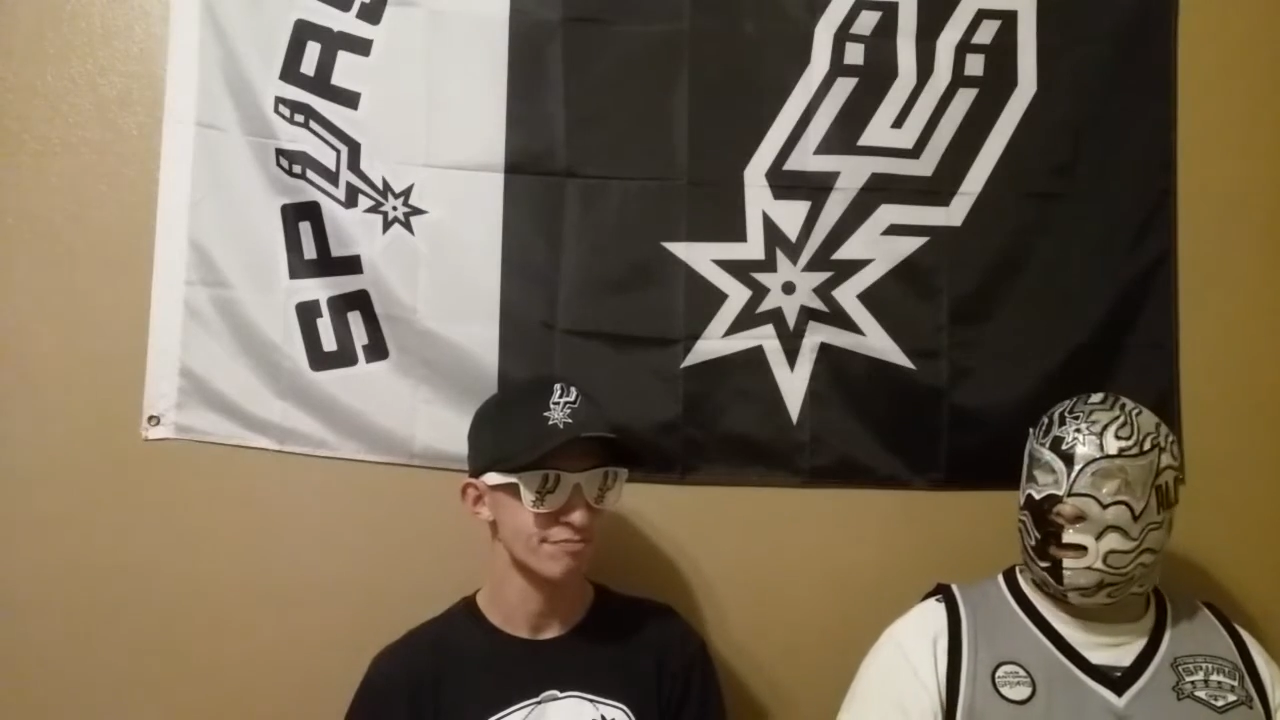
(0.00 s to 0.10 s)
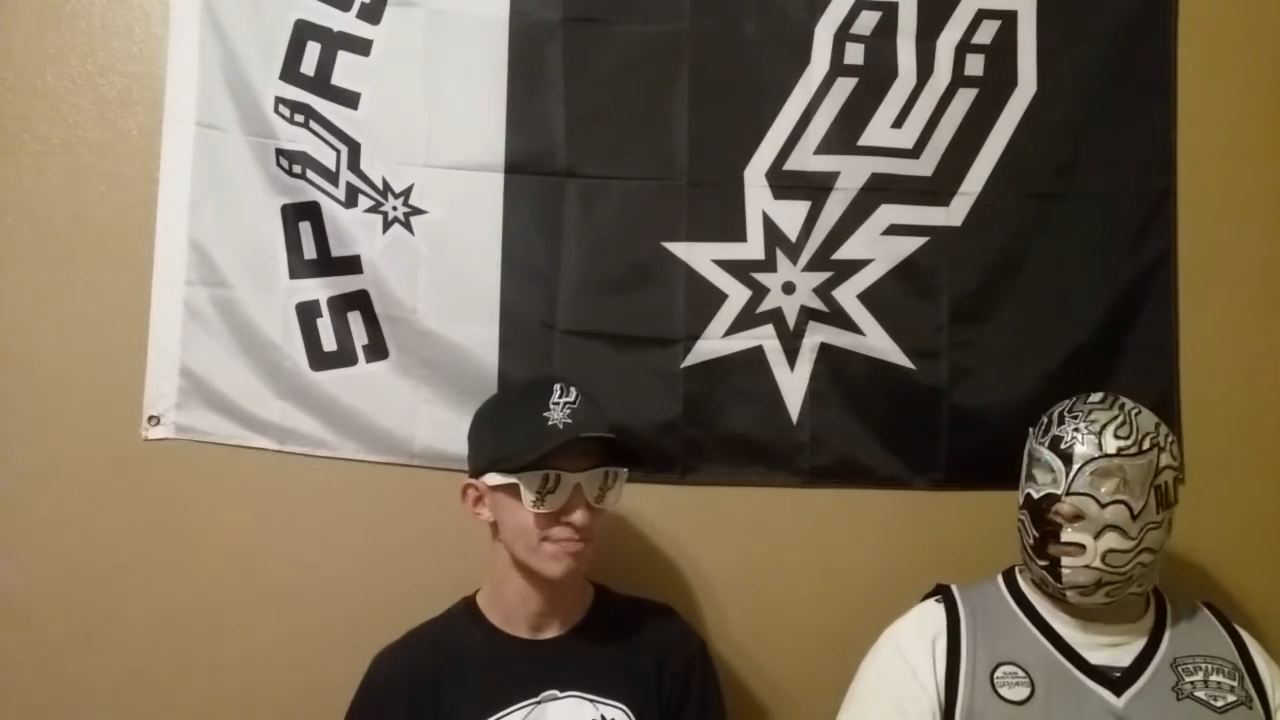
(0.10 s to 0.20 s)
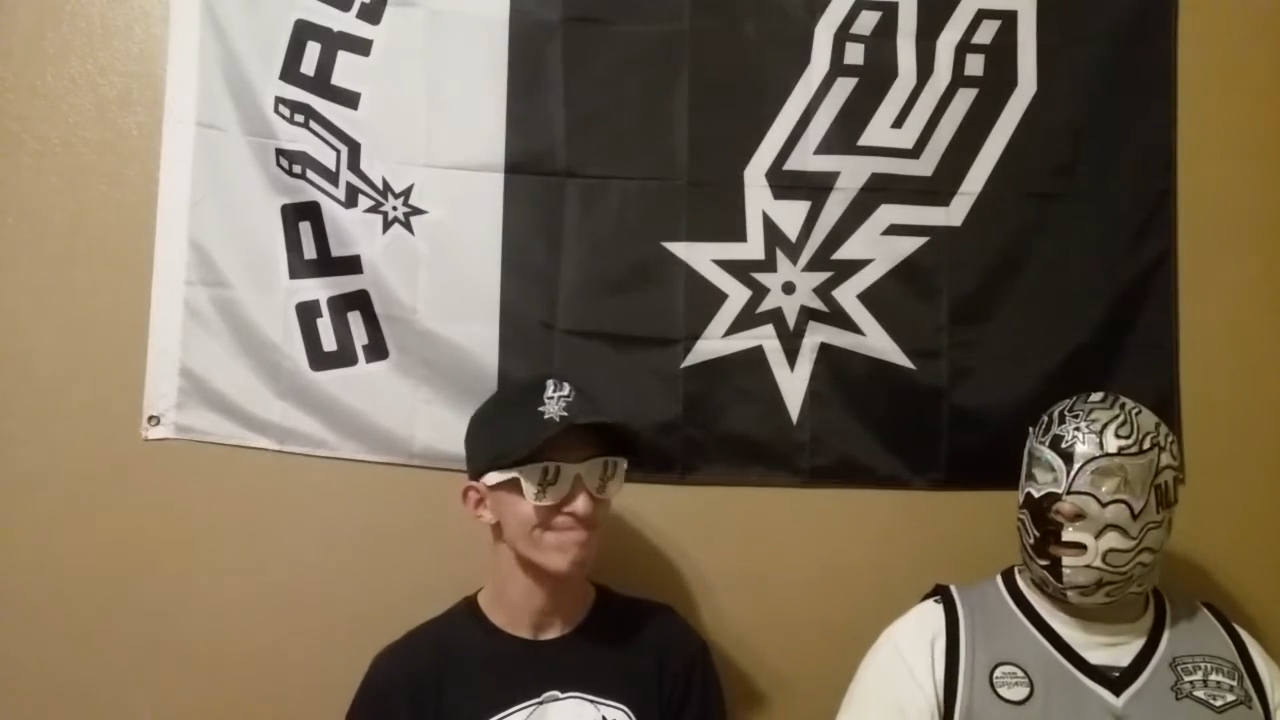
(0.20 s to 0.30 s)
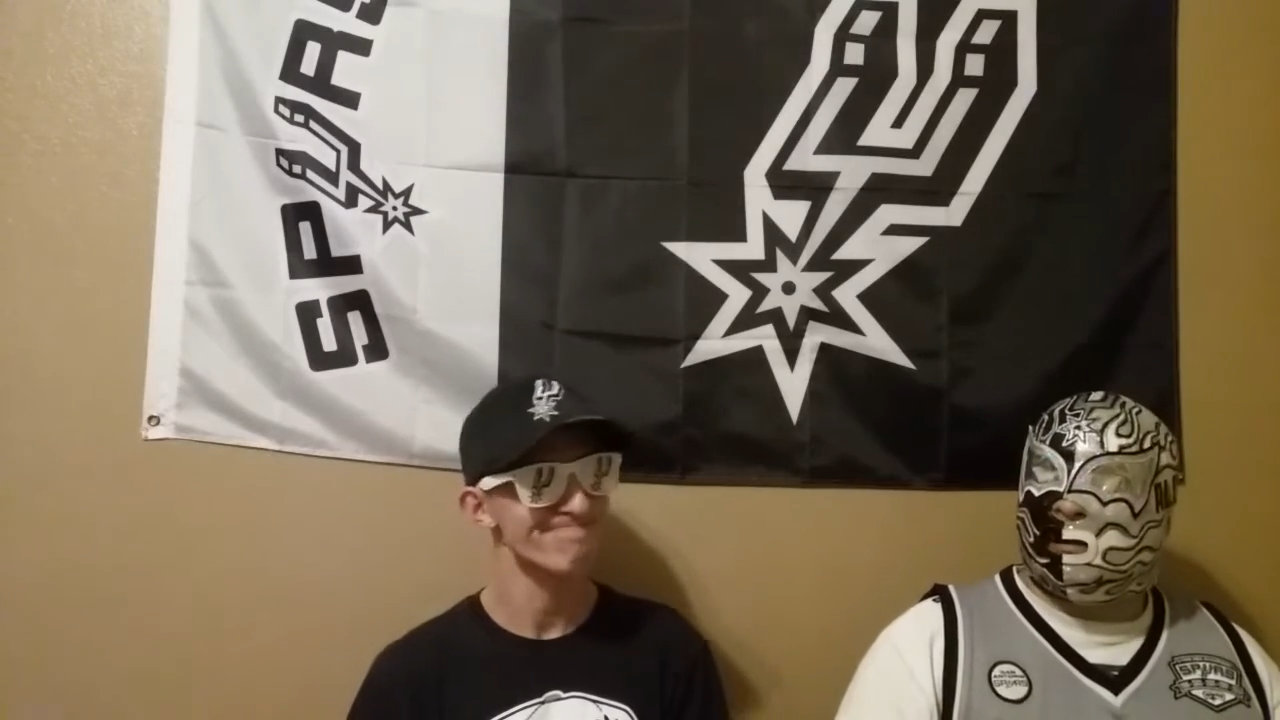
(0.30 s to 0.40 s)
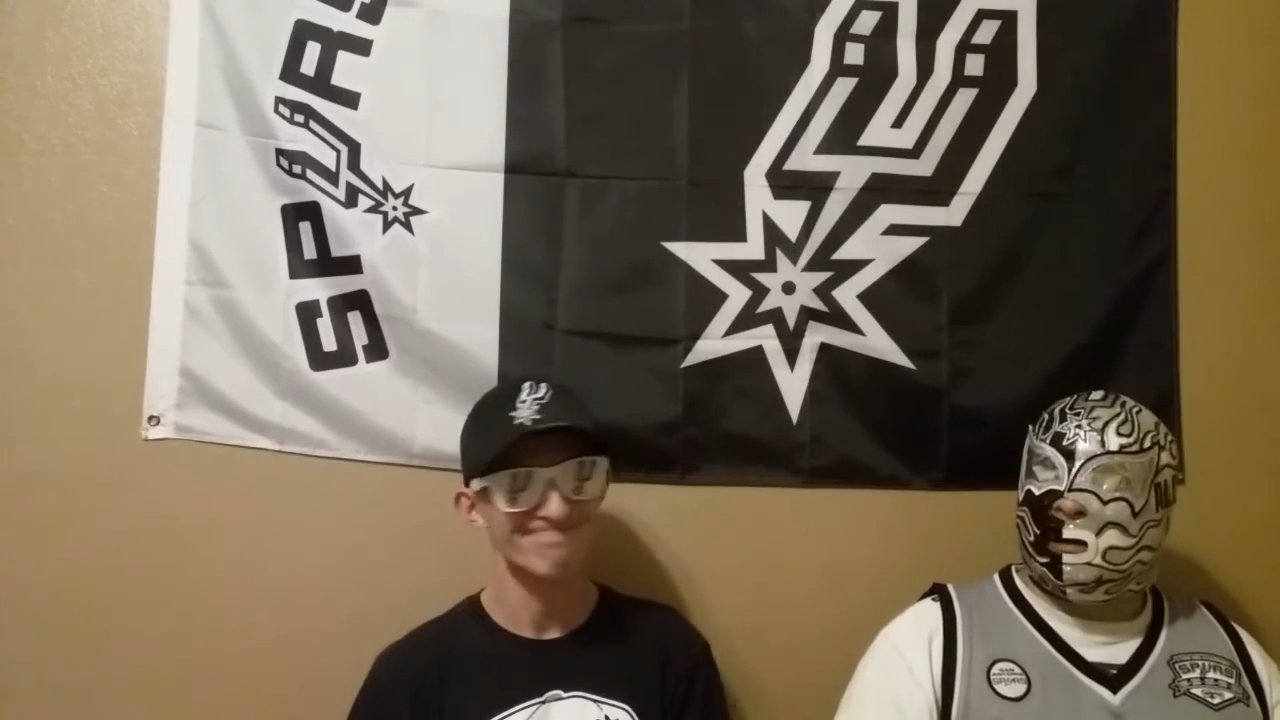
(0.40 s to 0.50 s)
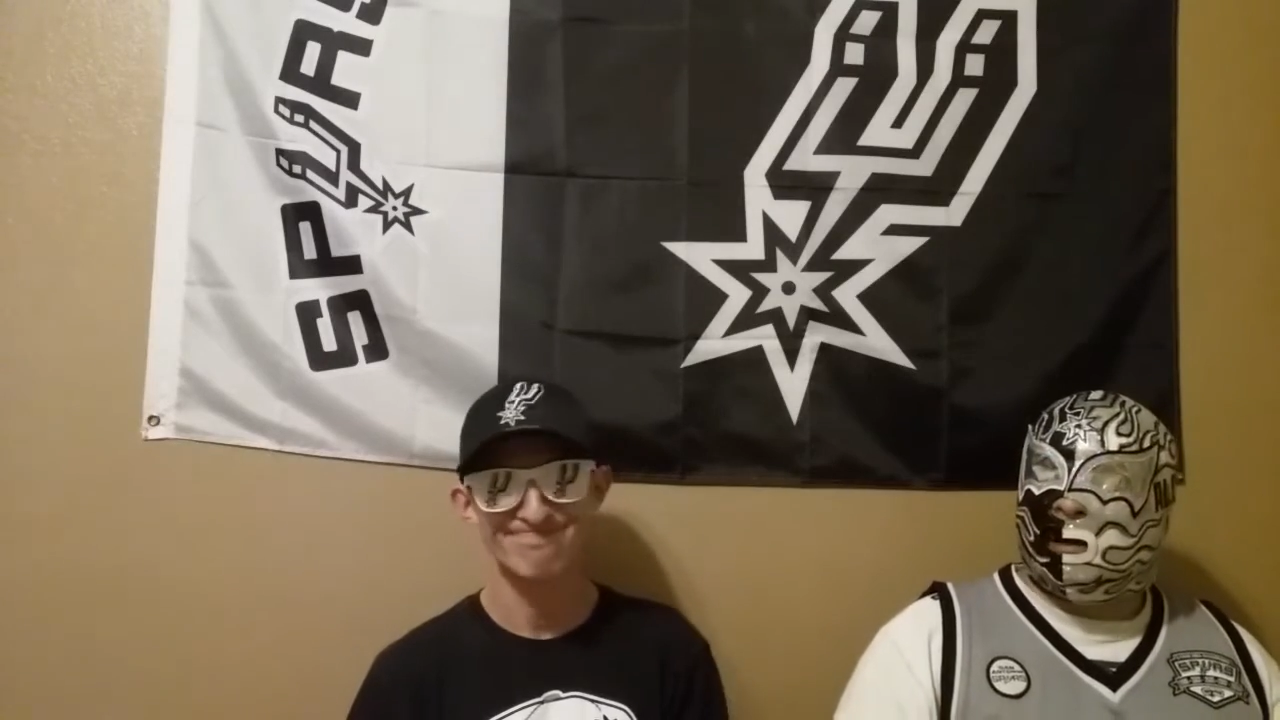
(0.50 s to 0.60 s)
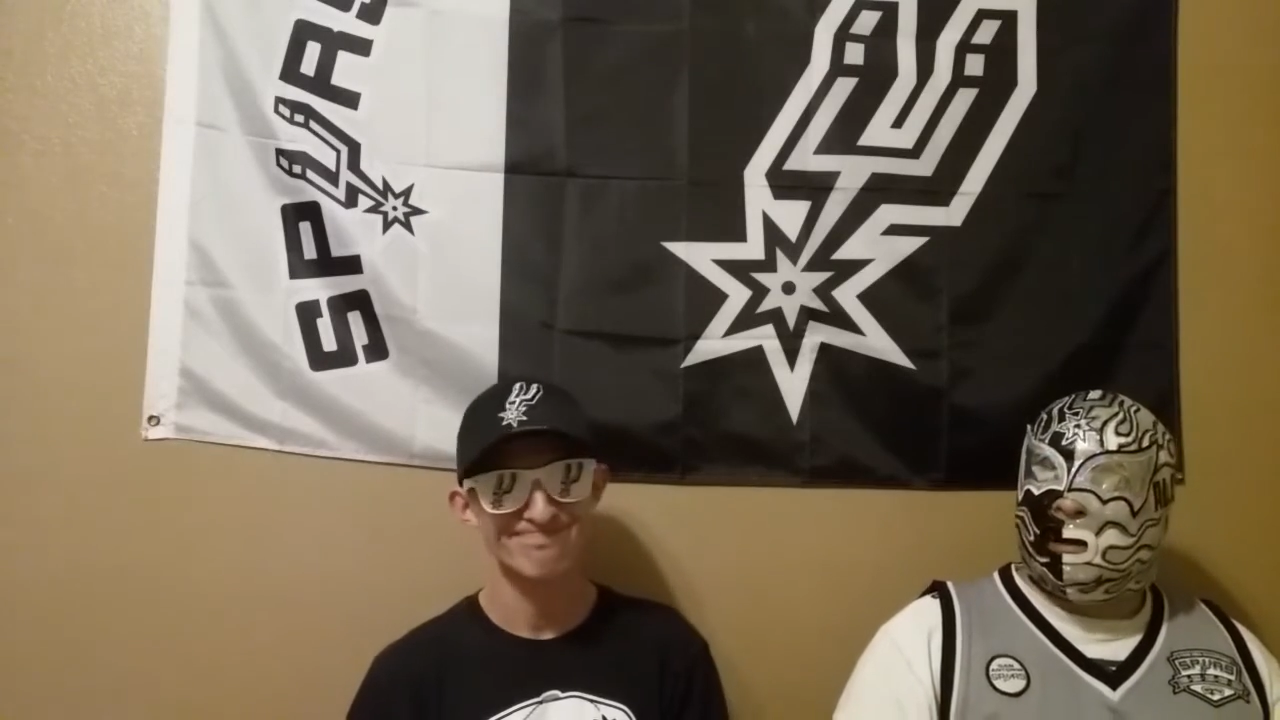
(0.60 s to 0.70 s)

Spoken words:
I mean,